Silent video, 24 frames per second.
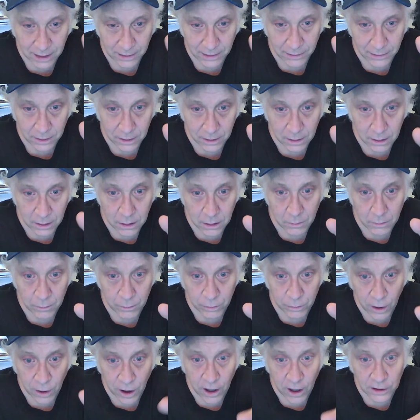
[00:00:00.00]
that
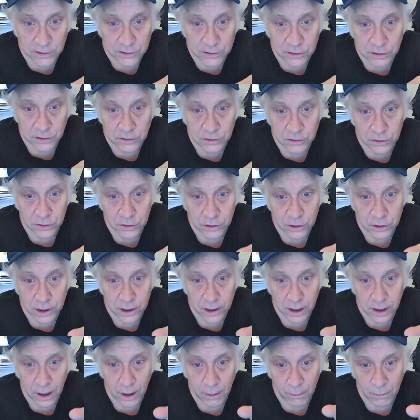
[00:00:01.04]

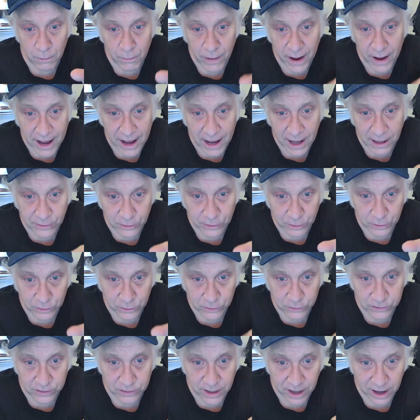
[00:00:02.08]
prostituting a
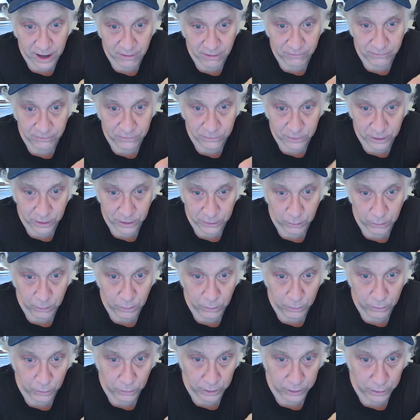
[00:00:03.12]
battered, deaf
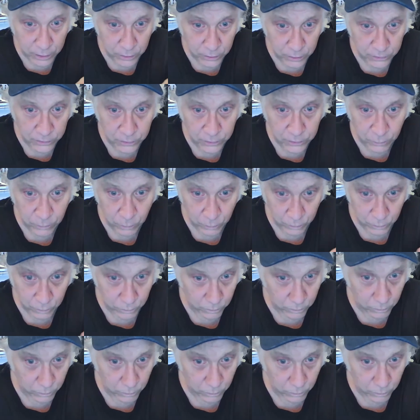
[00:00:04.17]
little boy who's